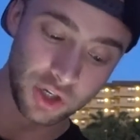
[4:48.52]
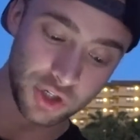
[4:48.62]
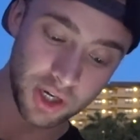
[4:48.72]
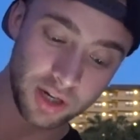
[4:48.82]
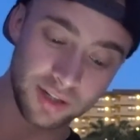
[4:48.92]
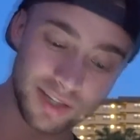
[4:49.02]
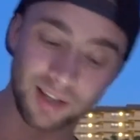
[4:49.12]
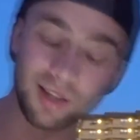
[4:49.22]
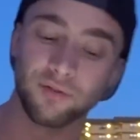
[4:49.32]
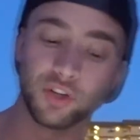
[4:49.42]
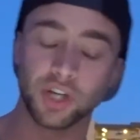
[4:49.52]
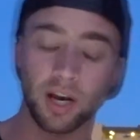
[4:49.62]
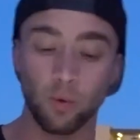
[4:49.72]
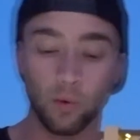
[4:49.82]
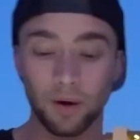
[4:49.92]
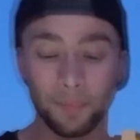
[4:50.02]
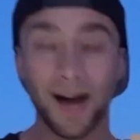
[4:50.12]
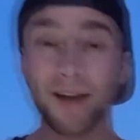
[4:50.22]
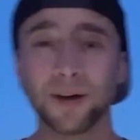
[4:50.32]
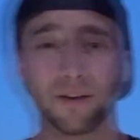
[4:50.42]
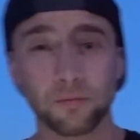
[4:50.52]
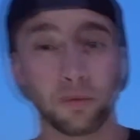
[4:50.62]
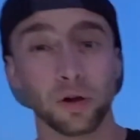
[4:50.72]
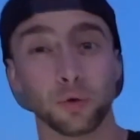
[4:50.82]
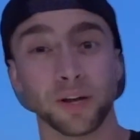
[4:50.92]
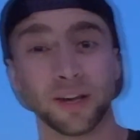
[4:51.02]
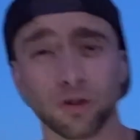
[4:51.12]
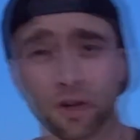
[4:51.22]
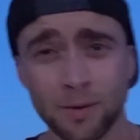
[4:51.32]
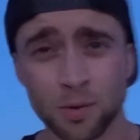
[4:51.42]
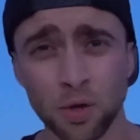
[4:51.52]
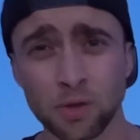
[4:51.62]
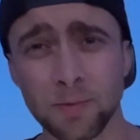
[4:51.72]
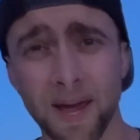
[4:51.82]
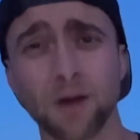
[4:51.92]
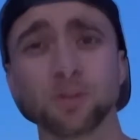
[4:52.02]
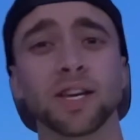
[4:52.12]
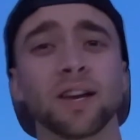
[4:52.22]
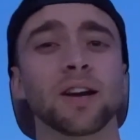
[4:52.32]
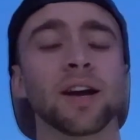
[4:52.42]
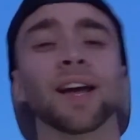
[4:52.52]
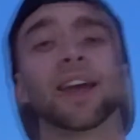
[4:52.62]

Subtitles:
Cheers, love the channel. Well, I'm not familiar with kilograms, we use pounds here